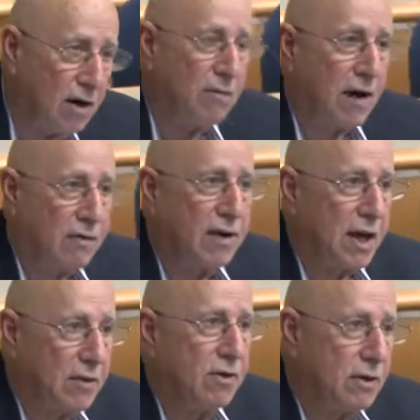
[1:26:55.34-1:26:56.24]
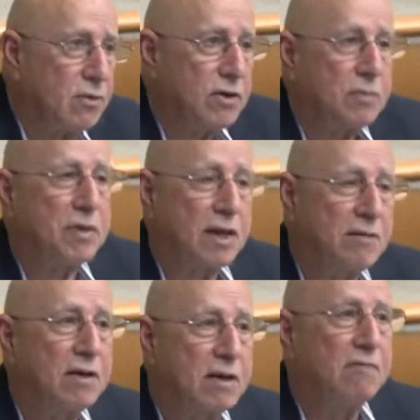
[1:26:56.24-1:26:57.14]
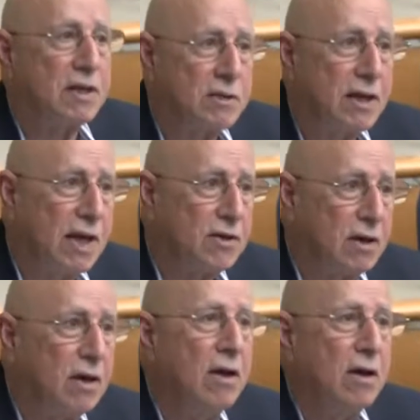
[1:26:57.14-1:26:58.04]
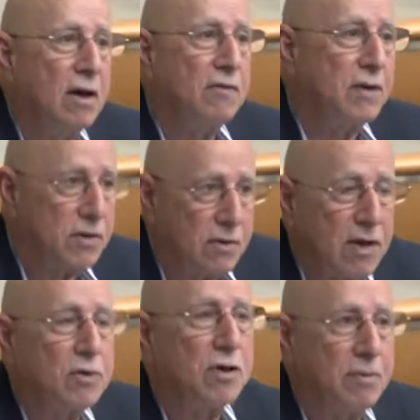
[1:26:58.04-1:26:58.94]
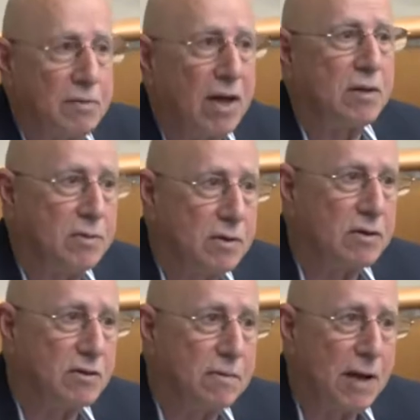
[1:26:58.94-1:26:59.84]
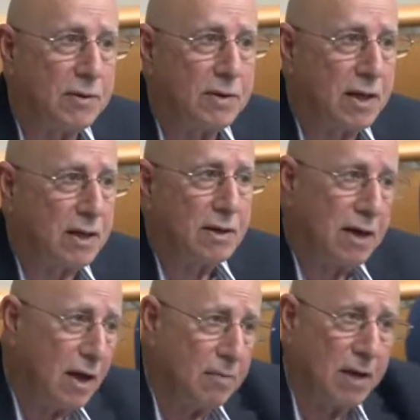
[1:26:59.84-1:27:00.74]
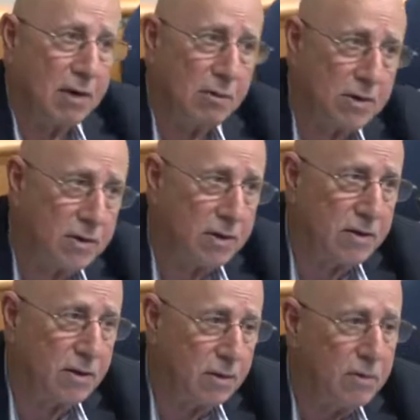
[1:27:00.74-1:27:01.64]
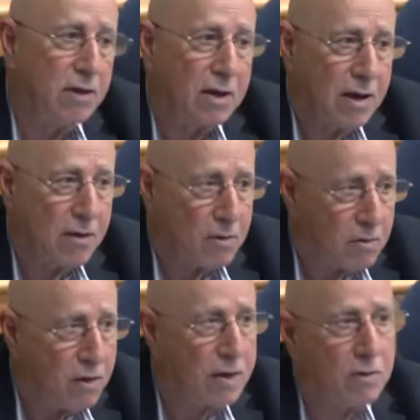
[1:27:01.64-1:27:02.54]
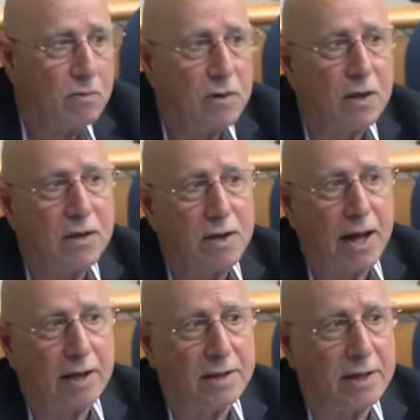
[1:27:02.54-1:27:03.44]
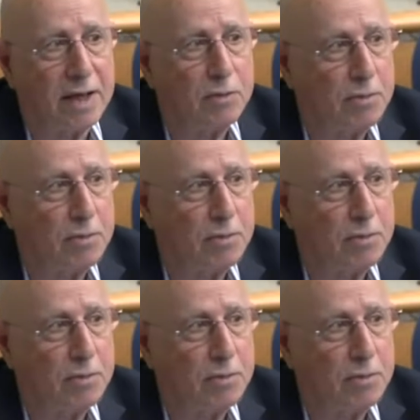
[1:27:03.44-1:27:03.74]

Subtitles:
of having any real substantive investigation of Israel's human rights abuses in Palestinians. And my question to you, when will the United States